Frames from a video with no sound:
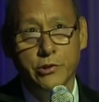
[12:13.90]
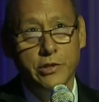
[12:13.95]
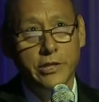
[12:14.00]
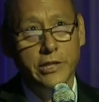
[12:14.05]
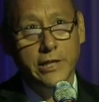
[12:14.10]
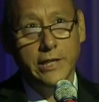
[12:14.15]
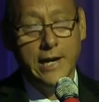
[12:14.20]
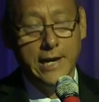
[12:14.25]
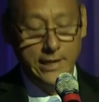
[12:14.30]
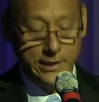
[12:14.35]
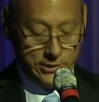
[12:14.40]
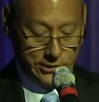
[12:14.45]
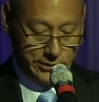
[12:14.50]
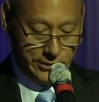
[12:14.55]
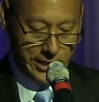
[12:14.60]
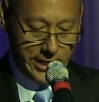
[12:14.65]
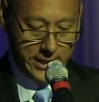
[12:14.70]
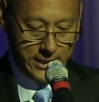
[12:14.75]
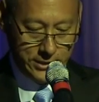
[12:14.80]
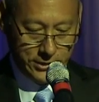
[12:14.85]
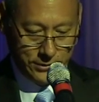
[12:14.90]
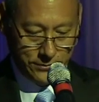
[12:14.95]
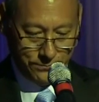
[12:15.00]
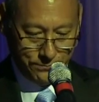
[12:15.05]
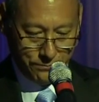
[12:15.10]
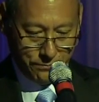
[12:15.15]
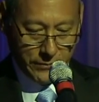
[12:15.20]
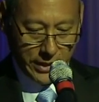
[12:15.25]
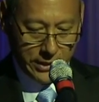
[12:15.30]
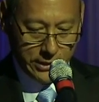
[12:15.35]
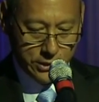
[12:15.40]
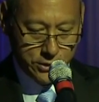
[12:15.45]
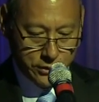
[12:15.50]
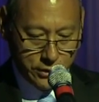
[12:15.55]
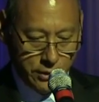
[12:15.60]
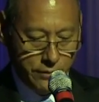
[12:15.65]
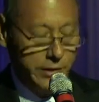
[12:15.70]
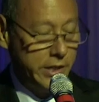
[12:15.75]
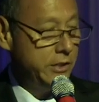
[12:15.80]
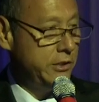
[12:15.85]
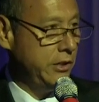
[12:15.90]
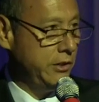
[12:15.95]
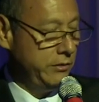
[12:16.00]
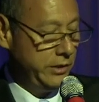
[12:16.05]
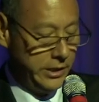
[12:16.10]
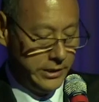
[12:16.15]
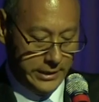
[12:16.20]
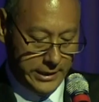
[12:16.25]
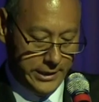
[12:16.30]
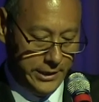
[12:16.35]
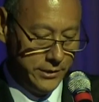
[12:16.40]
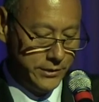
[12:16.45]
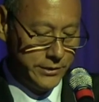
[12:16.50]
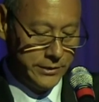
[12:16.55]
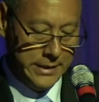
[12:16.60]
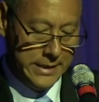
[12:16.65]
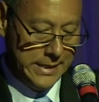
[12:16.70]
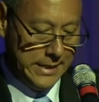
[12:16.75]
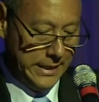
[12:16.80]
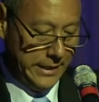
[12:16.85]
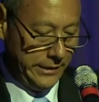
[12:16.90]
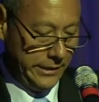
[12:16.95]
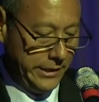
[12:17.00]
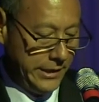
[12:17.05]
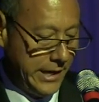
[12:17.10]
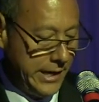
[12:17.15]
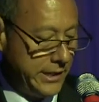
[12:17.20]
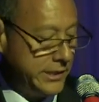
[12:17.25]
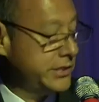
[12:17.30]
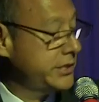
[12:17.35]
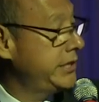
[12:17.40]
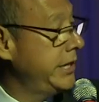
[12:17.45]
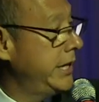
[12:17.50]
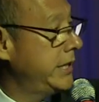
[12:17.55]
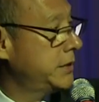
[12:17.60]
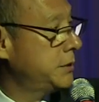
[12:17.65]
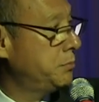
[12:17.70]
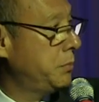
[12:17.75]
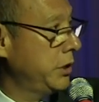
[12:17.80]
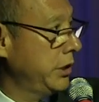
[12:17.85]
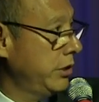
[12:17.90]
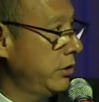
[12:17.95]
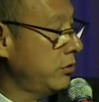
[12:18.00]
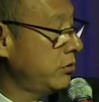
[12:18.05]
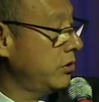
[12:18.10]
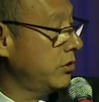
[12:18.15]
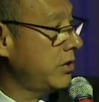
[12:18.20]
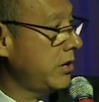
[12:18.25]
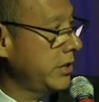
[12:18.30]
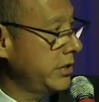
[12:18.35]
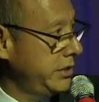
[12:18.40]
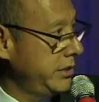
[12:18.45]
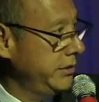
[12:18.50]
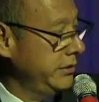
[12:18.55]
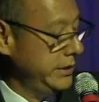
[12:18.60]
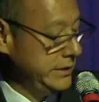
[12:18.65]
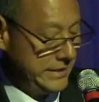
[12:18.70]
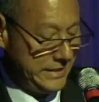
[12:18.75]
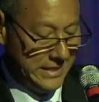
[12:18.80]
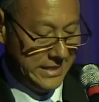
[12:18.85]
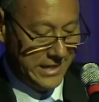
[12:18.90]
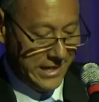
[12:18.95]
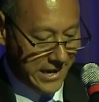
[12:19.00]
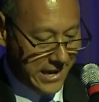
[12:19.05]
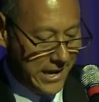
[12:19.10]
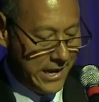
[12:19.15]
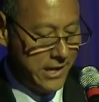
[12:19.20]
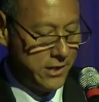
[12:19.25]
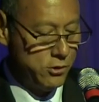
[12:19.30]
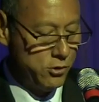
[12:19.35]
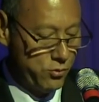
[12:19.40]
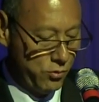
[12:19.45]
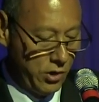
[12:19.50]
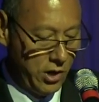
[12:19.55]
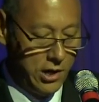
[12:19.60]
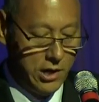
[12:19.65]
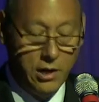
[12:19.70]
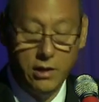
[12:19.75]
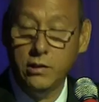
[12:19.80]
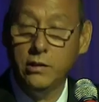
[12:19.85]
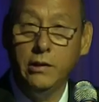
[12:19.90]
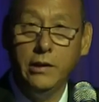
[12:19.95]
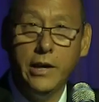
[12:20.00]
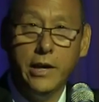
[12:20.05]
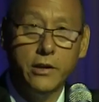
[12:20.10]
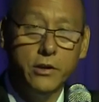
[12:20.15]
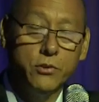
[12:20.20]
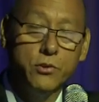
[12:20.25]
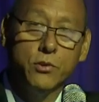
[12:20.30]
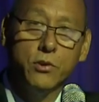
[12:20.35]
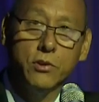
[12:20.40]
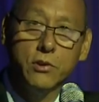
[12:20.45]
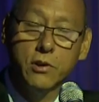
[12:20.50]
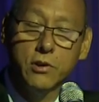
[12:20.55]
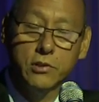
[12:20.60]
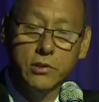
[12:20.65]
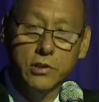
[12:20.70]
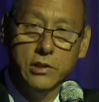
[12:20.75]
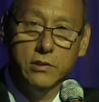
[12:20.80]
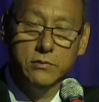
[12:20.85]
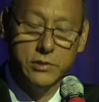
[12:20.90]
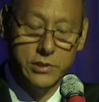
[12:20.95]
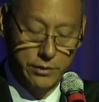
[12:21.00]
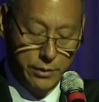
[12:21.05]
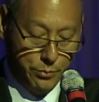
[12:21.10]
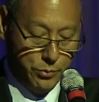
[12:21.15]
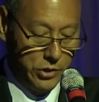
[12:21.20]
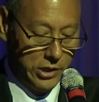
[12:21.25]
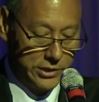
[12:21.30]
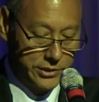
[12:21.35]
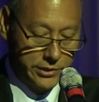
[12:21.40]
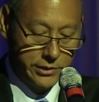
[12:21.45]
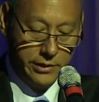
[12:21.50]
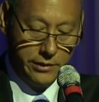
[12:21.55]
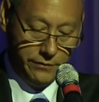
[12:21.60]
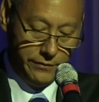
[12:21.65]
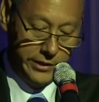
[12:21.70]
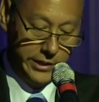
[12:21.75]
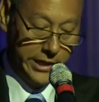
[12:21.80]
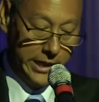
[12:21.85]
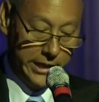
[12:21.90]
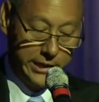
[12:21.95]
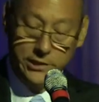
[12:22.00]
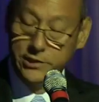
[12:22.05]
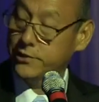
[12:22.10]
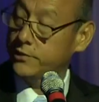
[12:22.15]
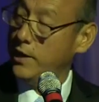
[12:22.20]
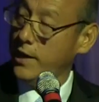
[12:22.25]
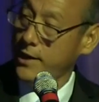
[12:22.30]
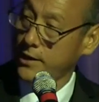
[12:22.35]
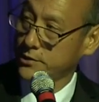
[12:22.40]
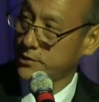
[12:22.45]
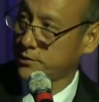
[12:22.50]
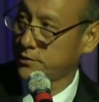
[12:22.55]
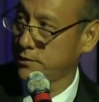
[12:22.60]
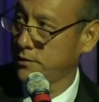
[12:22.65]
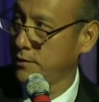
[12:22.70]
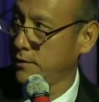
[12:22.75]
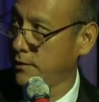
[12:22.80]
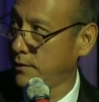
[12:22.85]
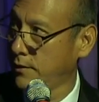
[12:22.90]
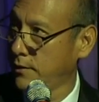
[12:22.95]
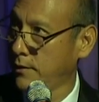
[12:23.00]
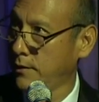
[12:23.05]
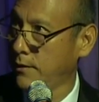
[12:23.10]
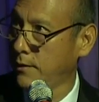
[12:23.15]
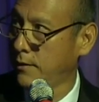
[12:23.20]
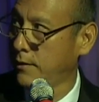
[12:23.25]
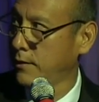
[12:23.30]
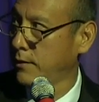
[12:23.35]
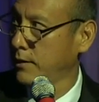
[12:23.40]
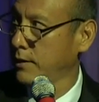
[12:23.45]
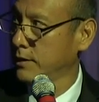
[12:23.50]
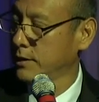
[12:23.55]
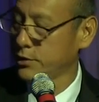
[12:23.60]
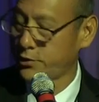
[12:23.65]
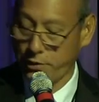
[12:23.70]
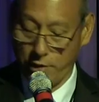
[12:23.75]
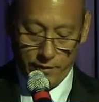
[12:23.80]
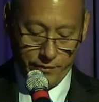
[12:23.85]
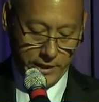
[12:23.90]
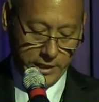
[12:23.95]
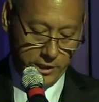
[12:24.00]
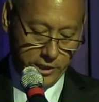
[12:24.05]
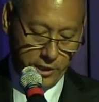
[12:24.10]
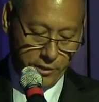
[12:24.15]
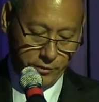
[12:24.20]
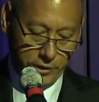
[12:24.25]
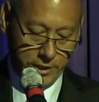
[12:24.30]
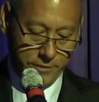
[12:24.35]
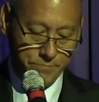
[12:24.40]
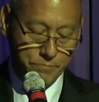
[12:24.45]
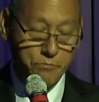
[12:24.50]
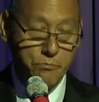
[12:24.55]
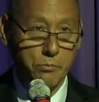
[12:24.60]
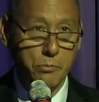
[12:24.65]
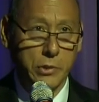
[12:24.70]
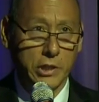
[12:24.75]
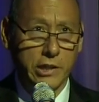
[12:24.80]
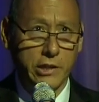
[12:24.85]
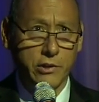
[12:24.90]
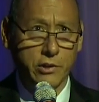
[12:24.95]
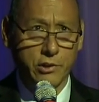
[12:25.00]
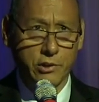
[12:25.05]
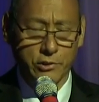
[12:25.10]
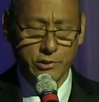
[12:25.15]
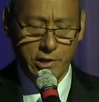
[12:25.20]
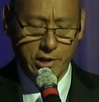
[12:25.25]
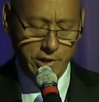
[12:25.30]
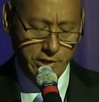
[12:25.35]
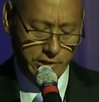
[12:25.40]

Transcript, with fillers: between the United States and the Soviet Union is in the United States, political cartoonists can draw editorial cartoons of the President of the United States. In the Soviet Union, political